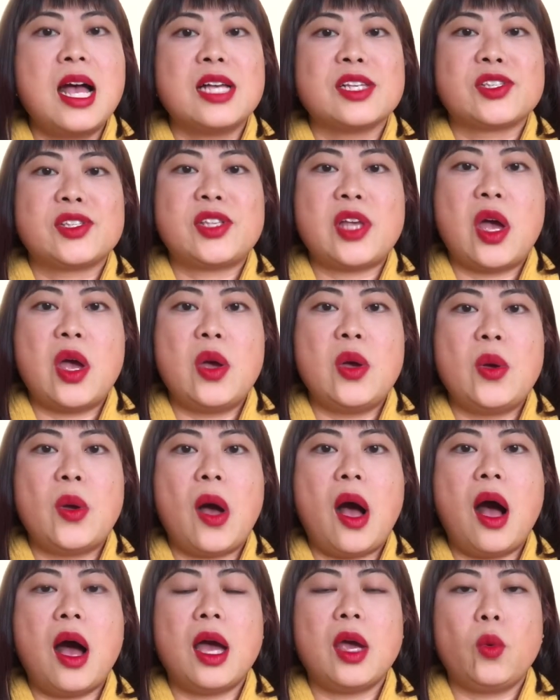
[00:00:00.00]

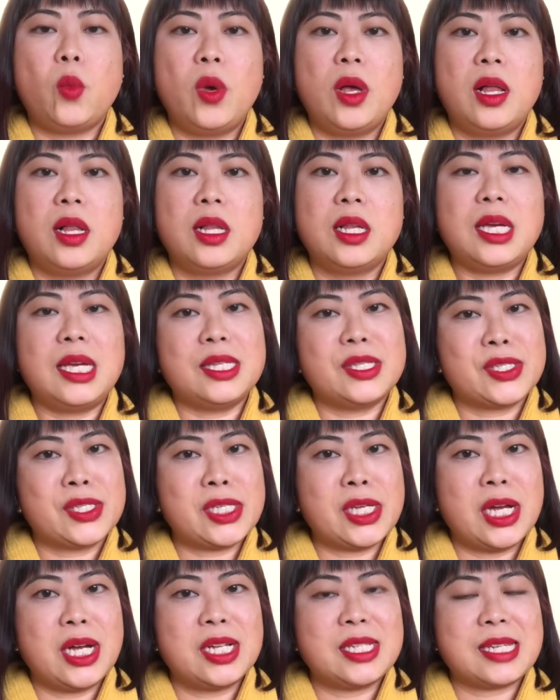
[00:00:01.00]
So I will
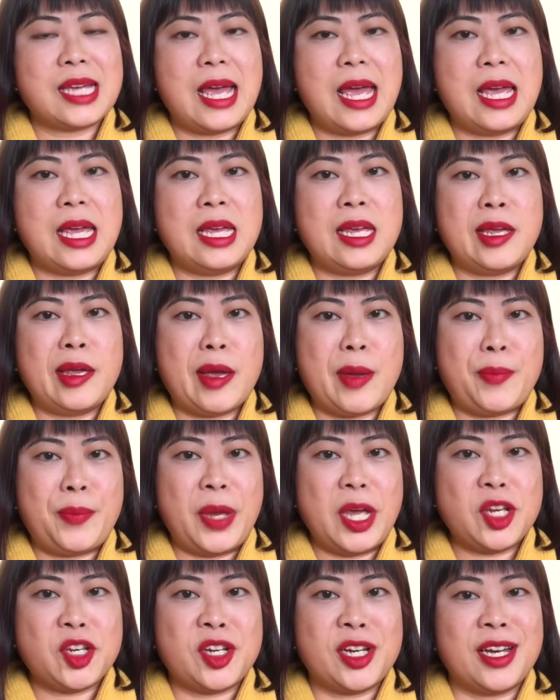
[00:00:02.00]
insert a
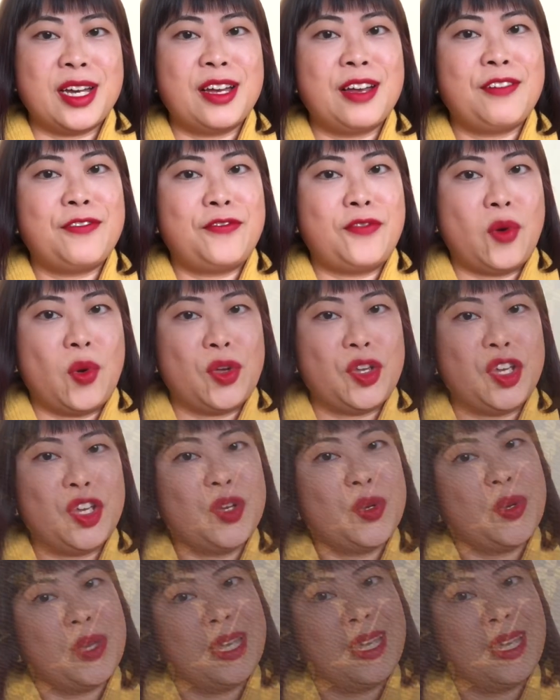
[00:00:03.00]
picture for you